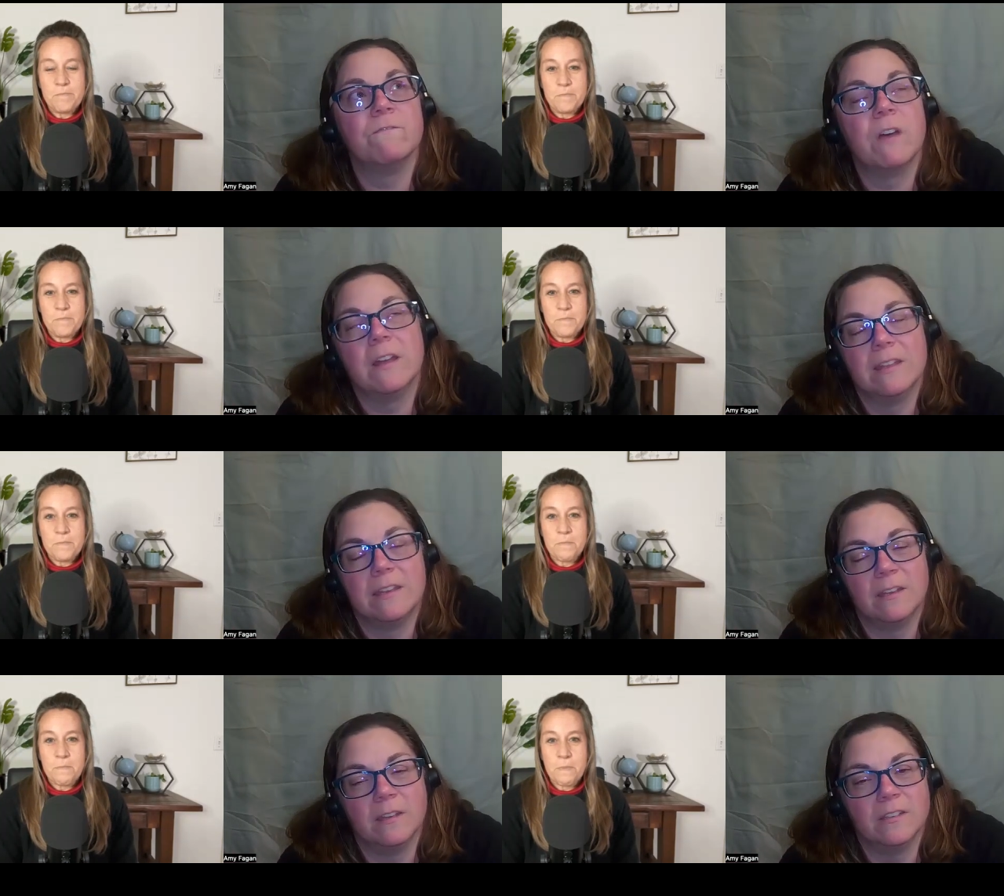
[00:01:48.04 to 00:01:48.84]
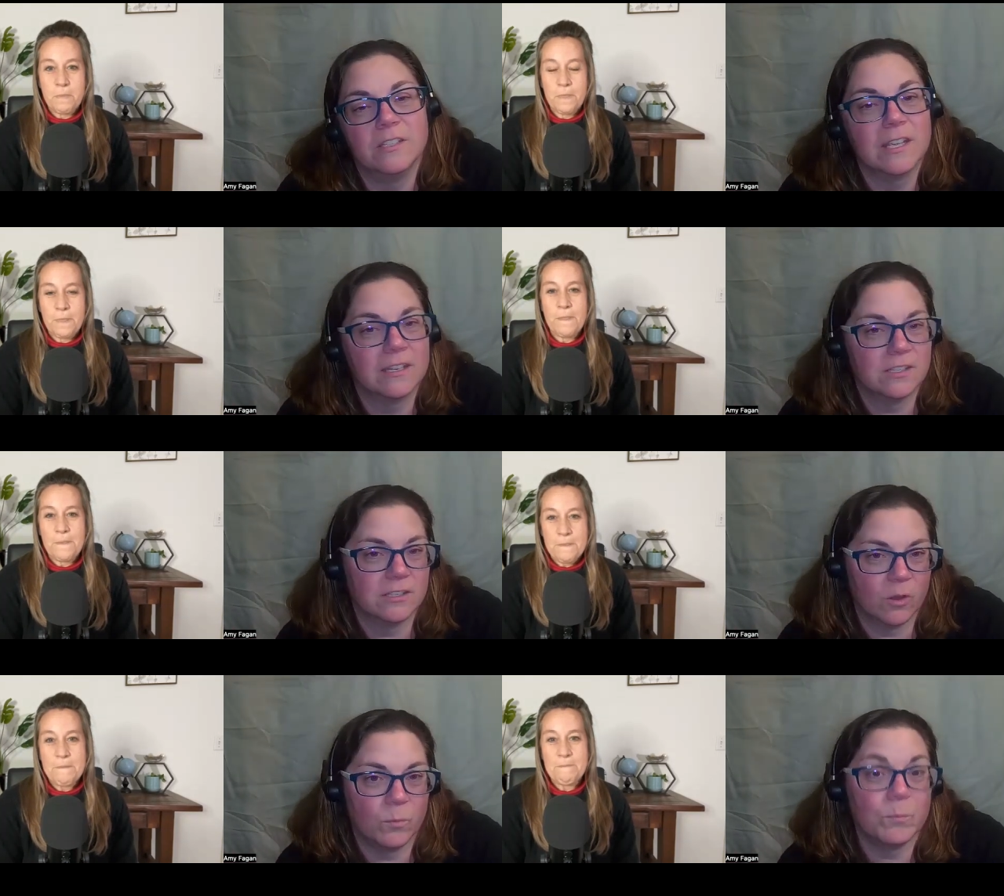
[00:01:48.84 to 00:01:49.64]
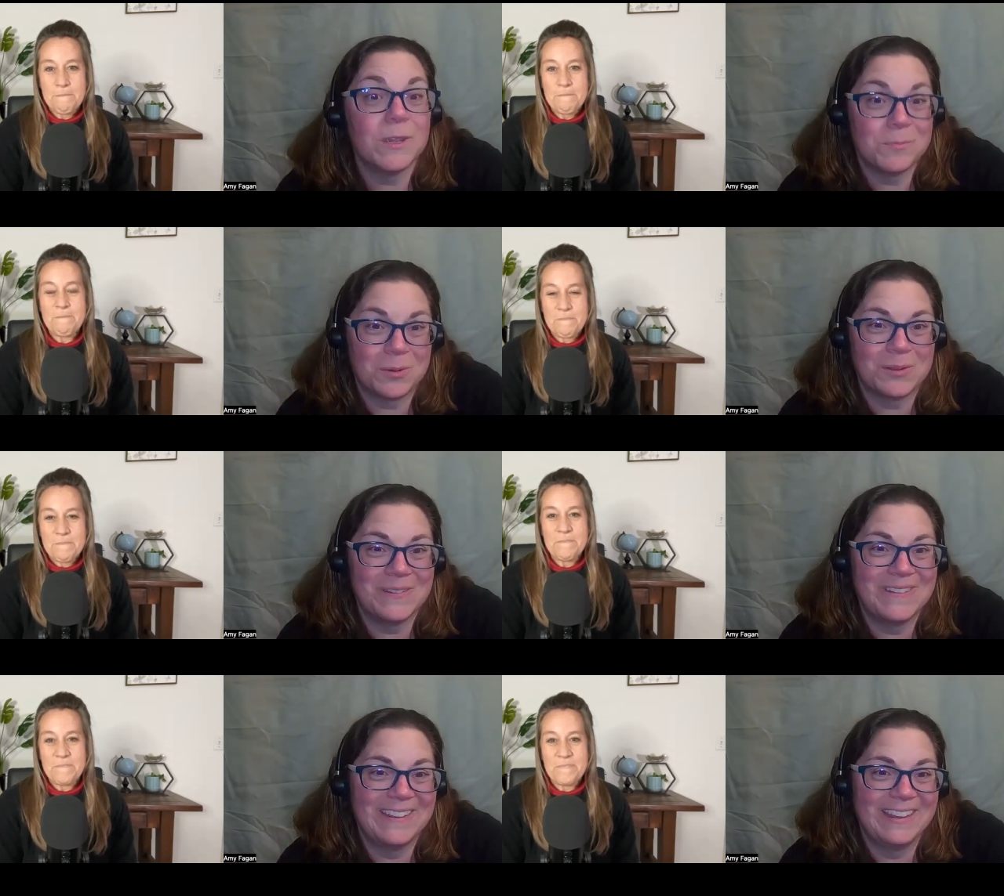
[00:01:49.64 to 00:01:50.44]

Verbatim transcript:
Speaker 1: fun to get to know people.